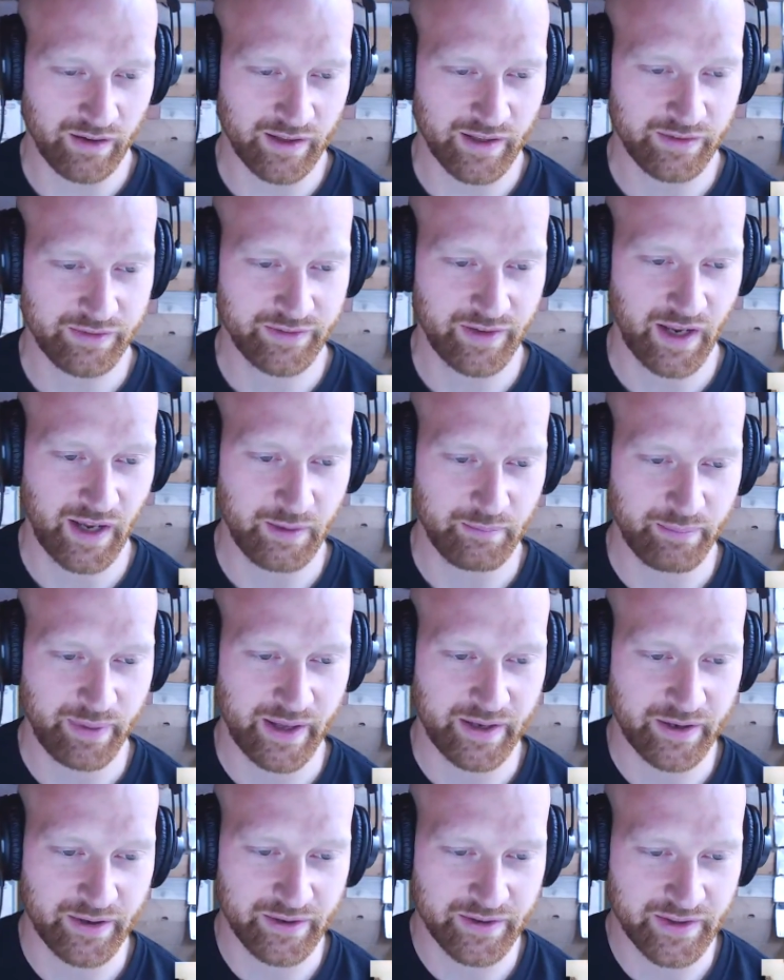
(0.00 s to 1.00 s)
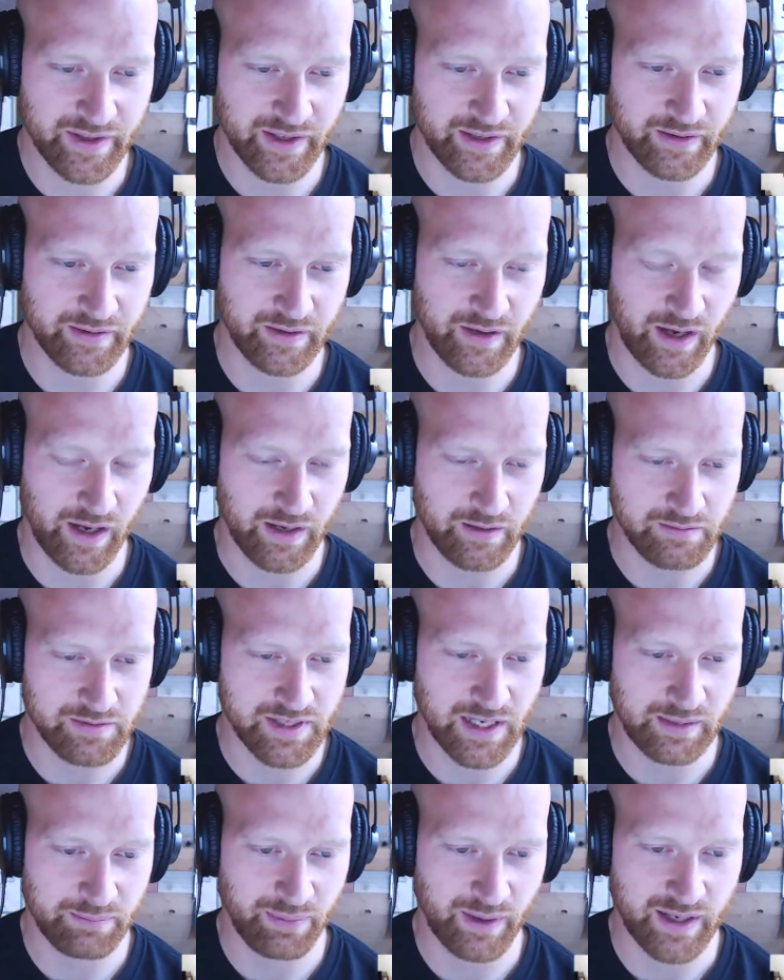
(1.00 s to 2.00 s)
if not better, than
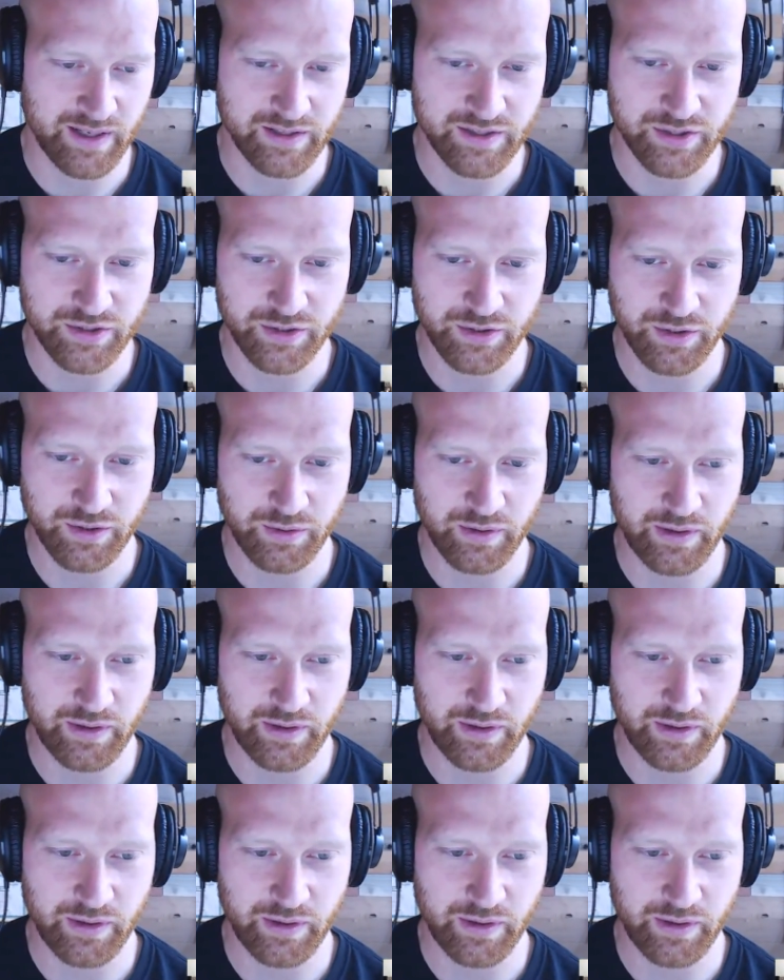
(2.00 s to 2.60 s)
Titebond 2,